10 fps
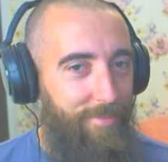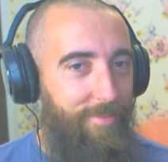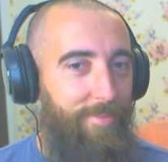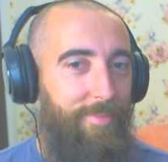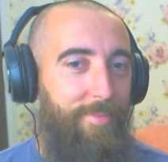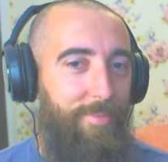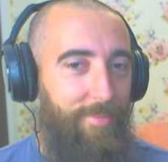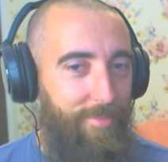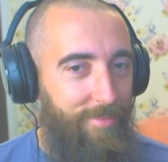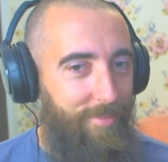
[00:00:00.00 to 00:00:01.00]

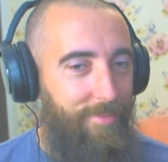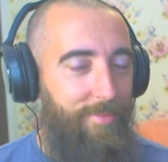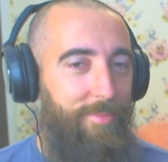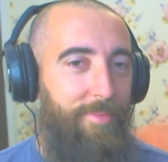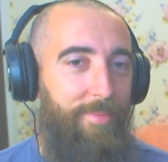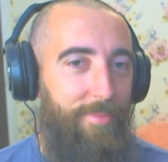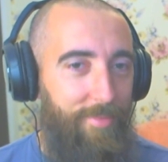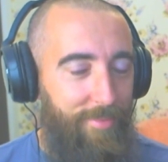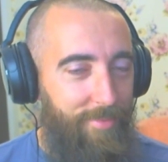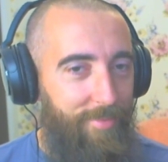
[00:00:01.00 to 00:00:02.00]

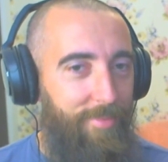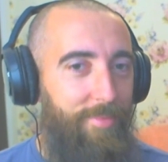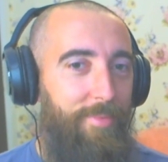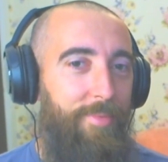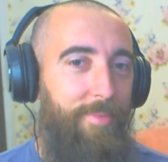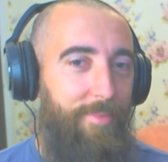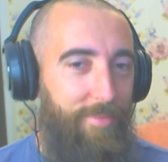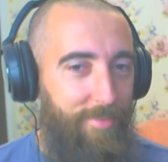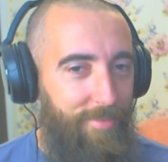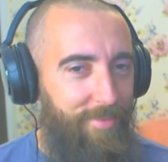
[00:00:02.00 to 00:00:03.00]

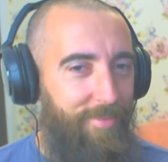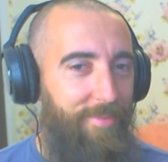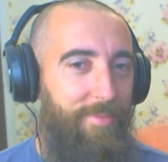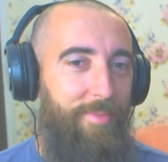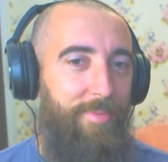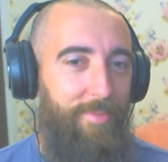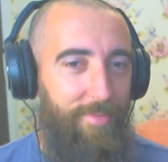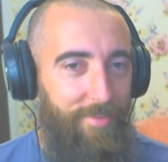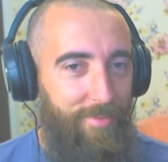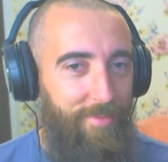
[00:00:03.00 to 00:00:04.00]

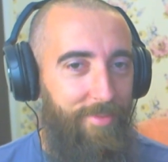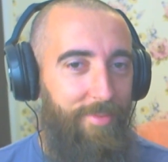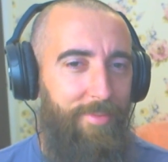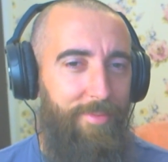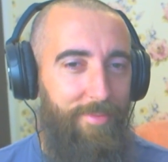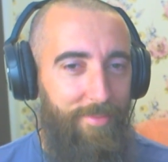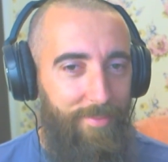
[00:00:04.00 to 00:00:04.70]
[no speech]